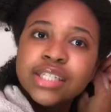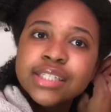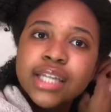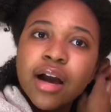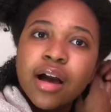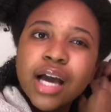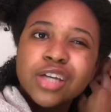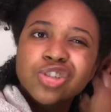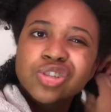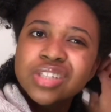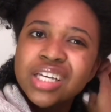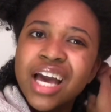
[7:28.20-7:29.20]
it out, I
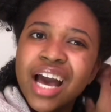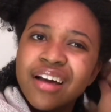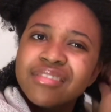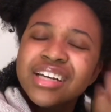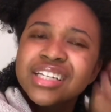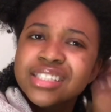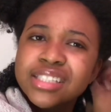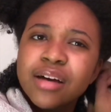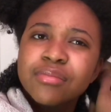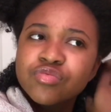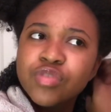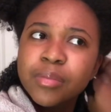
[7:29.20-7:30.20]
usually have like some
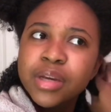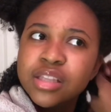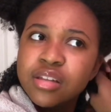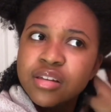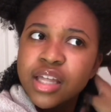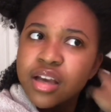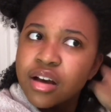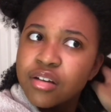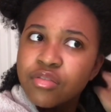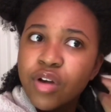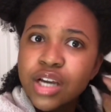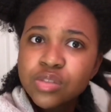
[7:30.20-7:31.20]
remainder like of
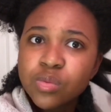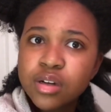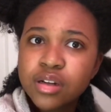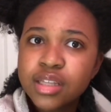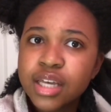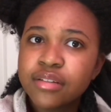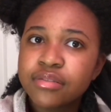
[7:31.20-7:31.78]
rice water left.